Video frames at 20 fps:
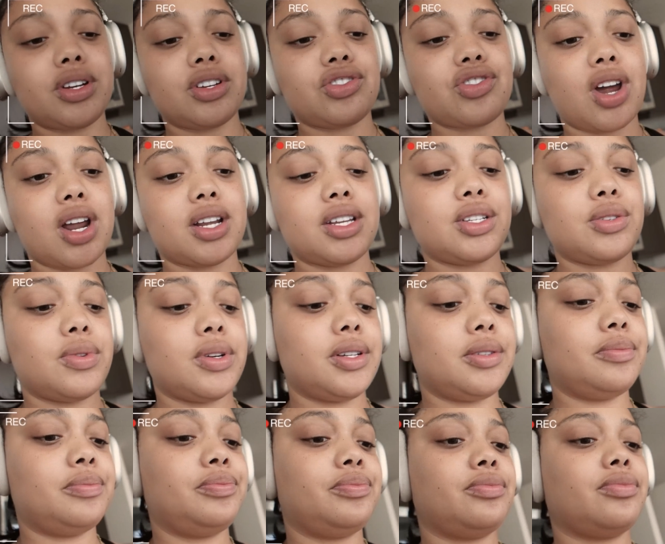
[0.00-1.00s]
to try this
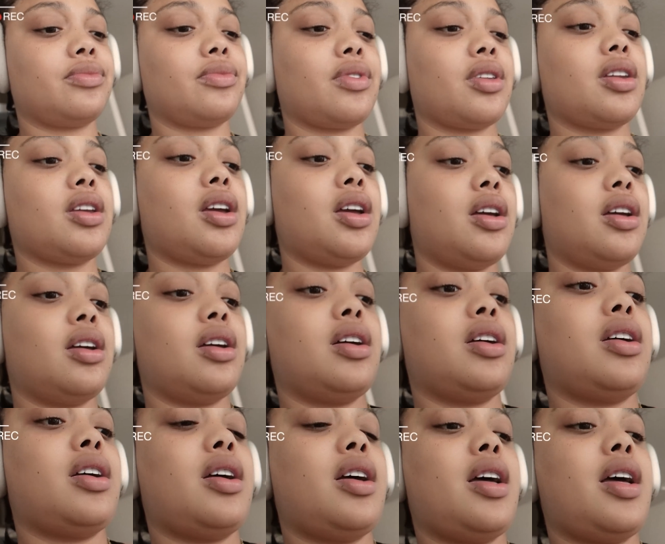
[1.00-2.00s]
one.
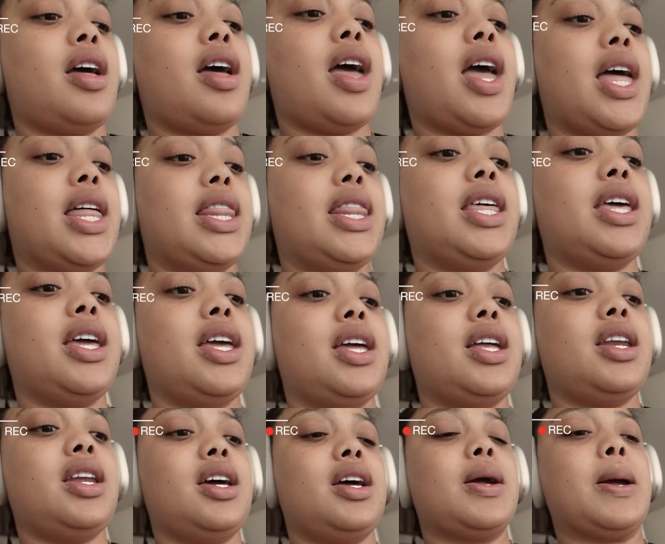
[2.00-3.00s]
And
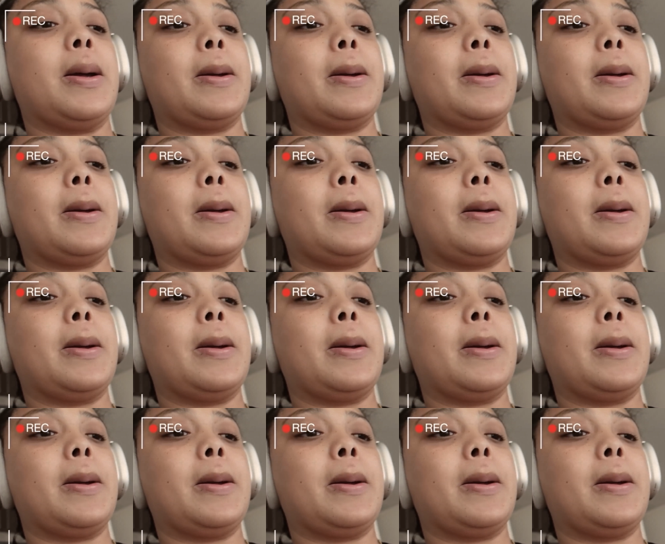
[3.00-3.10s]
then